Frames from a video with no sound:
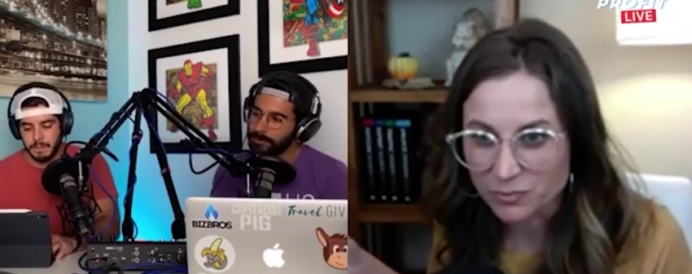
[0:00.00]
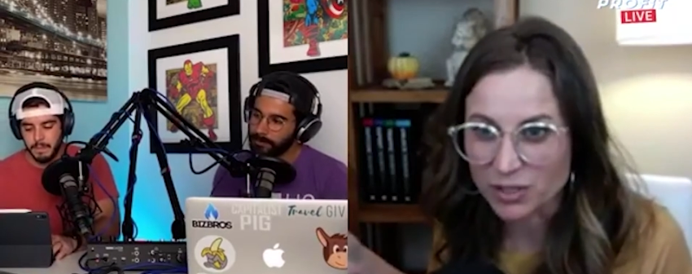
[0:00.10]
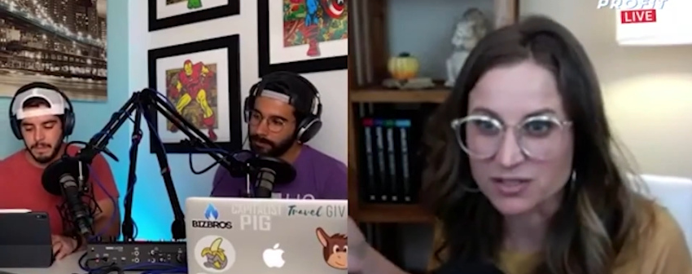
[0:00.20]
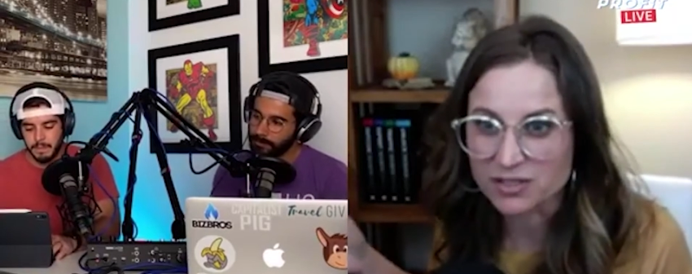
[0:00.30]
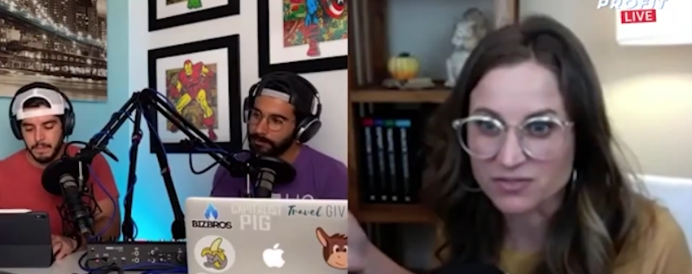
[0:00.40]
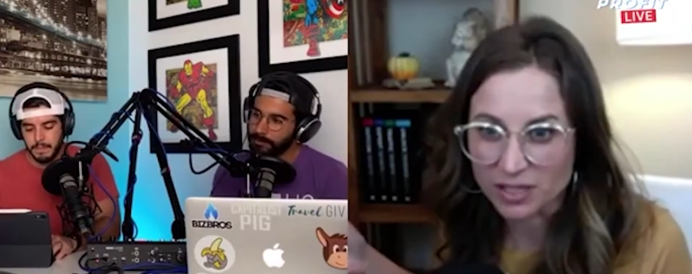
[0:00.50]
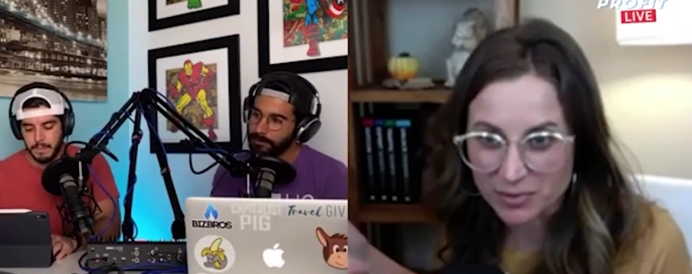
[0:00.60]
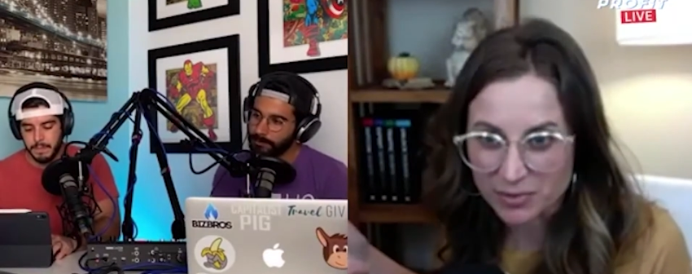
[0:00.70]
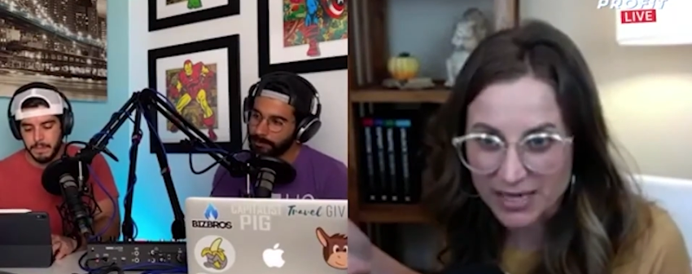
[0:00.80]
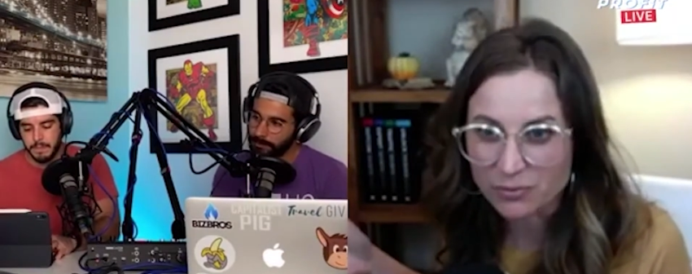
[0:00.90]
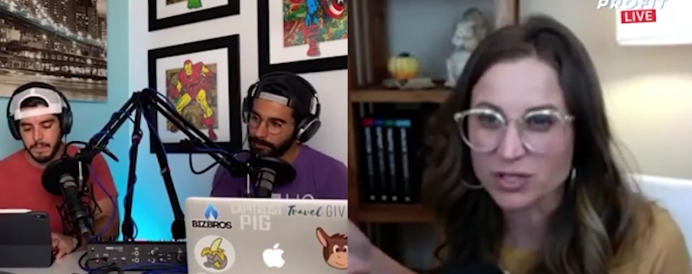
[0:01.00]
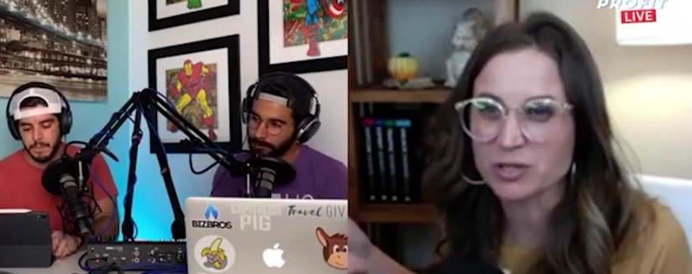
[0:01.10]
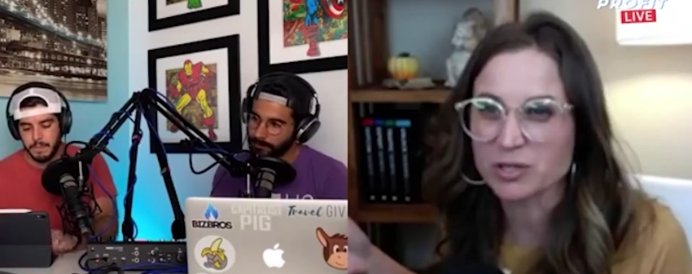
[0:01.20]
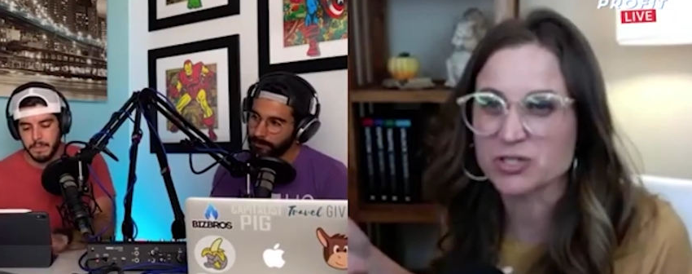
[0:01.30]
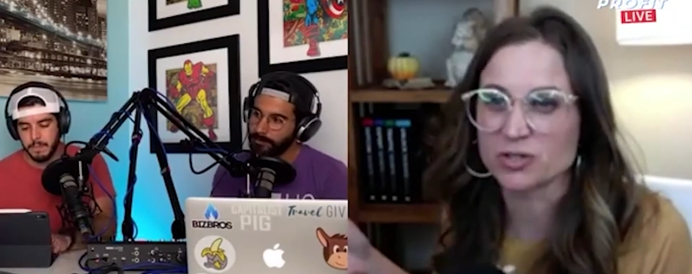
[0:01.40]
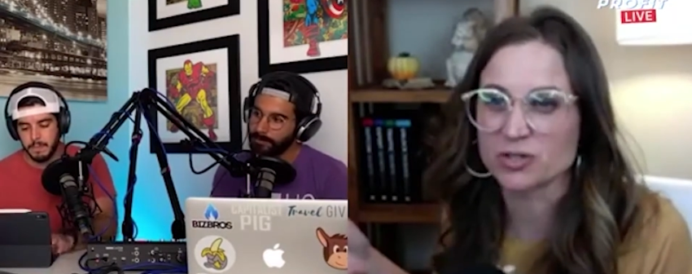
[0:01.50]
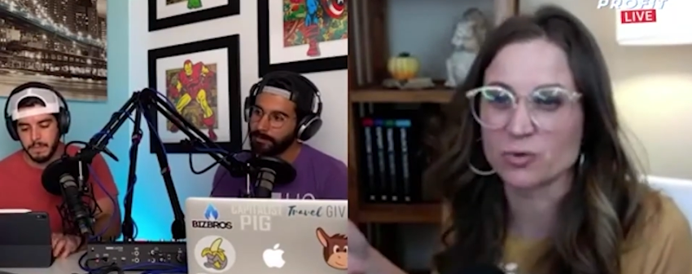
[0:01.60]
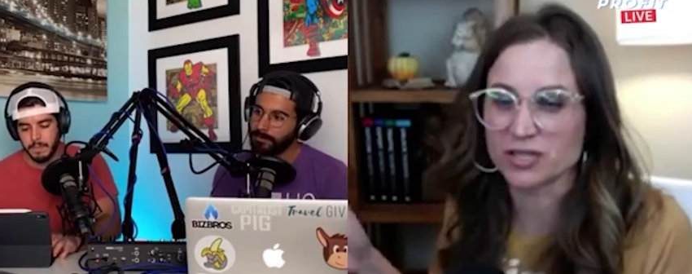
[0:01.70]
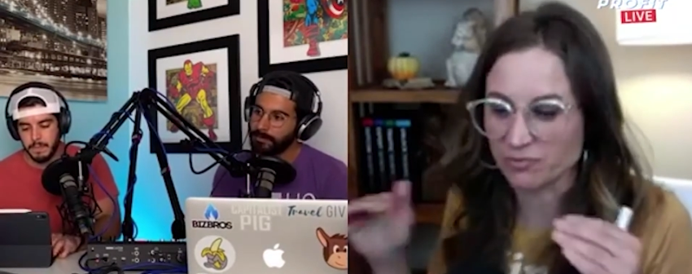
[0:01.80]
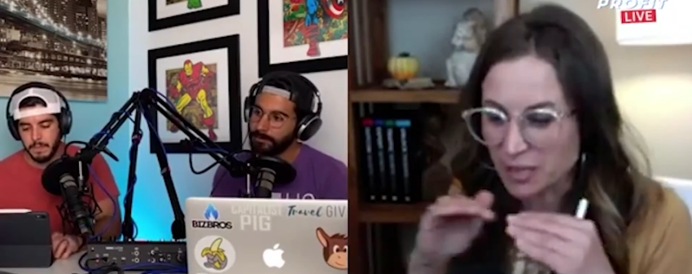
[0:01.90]
Speaker 1: We're going to develop that. And we're going to make sure that we're
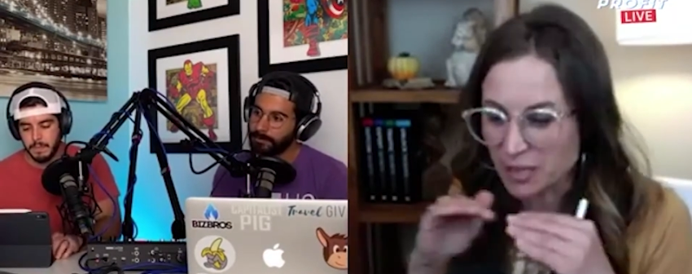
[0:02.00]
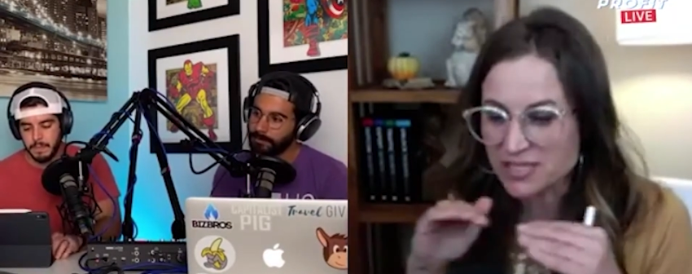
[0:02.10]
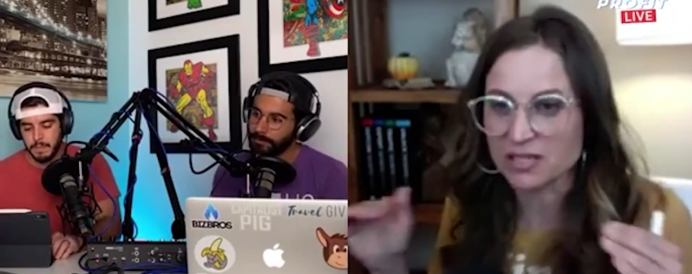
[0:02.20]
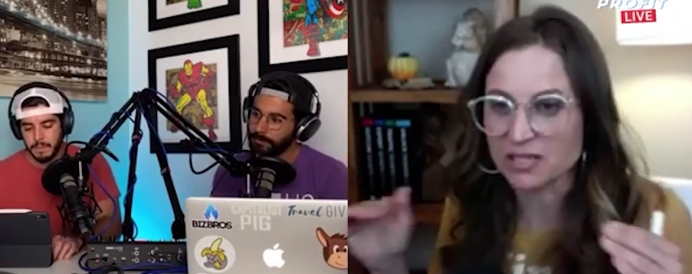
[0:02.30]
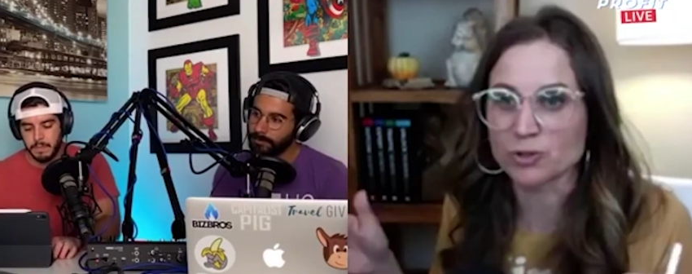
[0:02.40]
at the base level